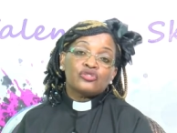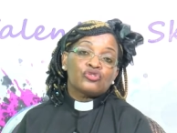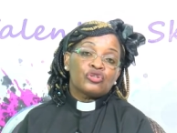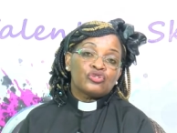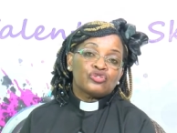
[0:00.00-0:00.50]

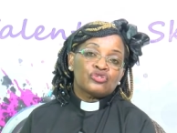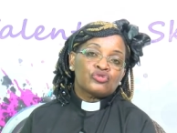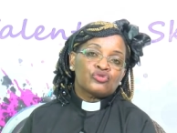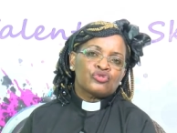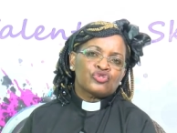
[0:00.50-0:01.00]
solutions
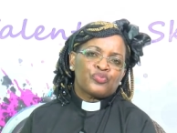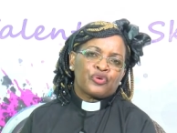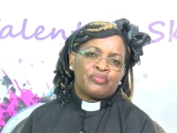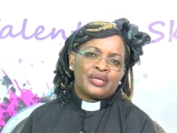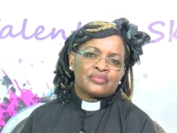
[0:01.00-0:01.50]
to those
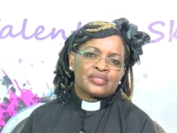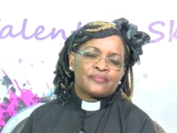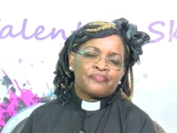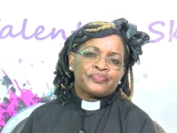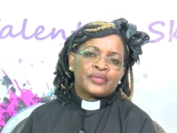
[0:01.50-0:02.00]
problems.
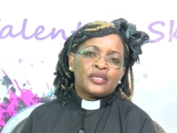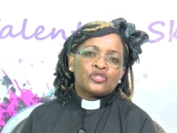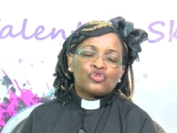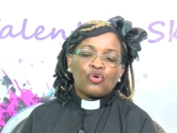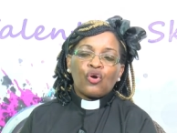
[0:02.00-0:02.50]

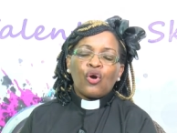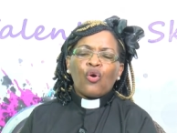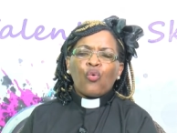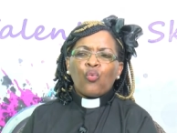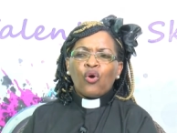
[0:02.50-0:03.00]

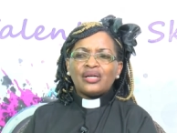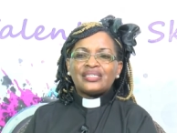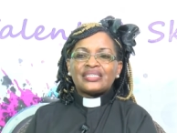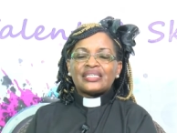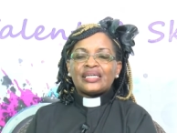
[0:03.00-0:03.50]
So,
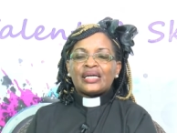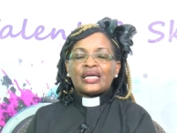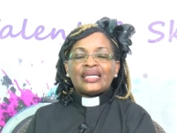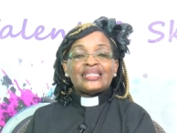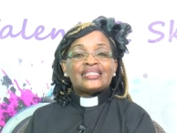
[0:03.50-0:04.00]
what
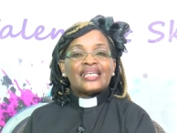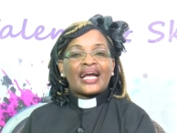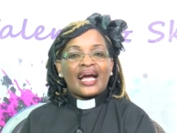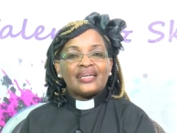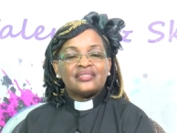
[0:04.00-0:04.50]
is the
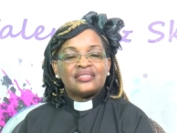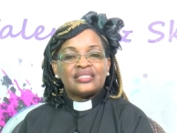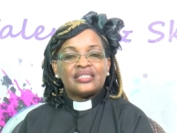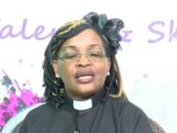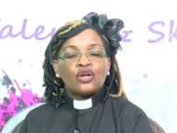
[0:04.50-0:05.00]

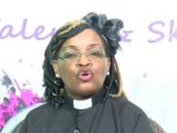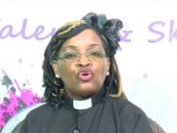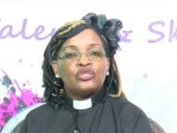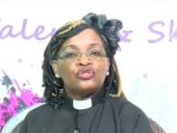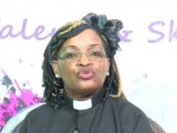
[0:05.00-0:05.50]
country
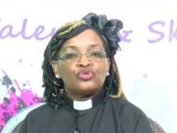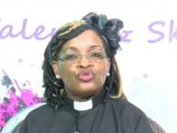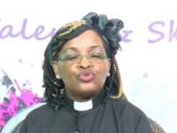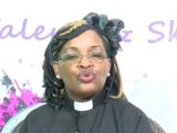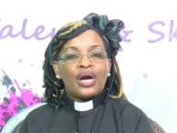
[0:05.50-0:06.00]
going to
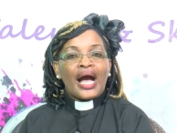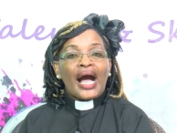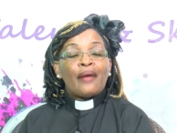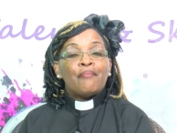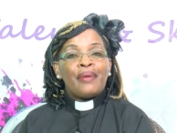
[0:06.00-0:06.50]
do
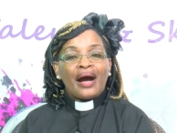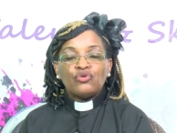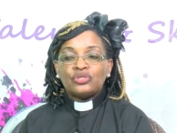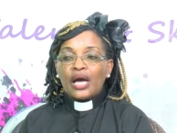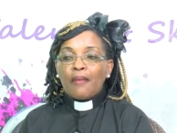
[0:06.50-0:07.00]

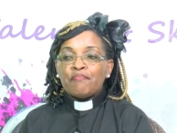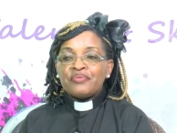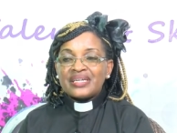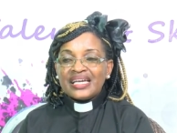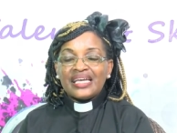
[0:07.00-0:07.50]
about
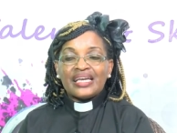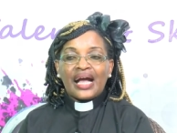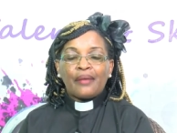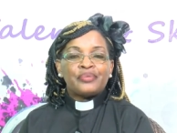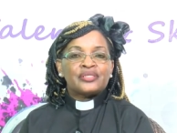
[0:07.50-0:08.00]
bringing
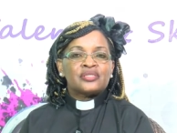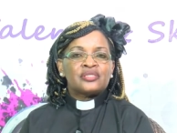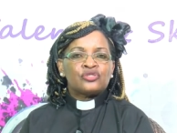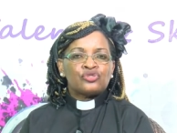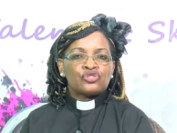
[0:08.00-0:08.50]
up
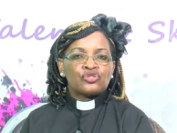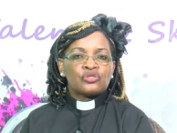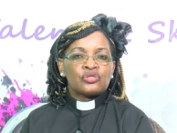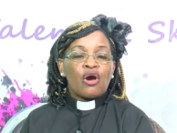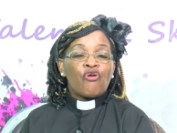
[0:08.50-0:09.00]

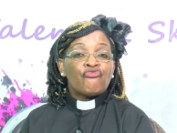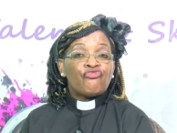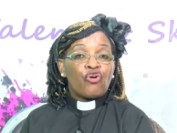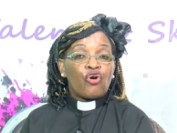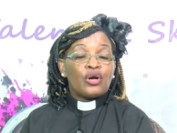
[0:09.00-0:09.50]
institutions
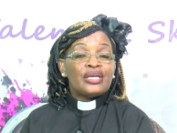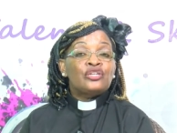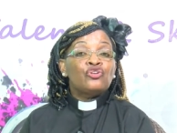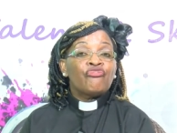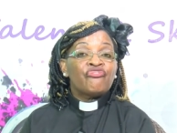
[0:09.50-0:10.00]
for
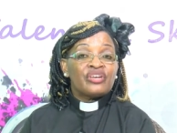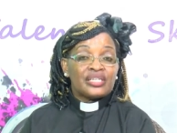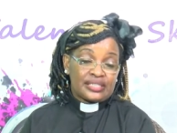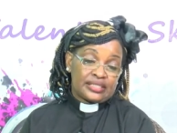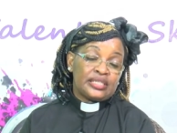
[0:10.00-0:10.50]

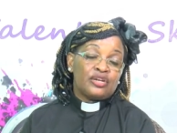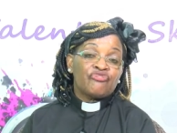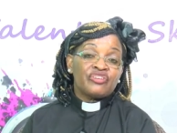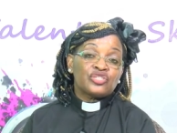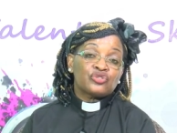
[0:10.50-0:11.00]
innovate,
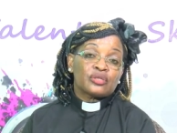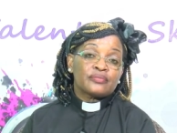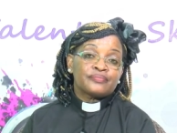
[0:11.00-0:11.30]
innovation?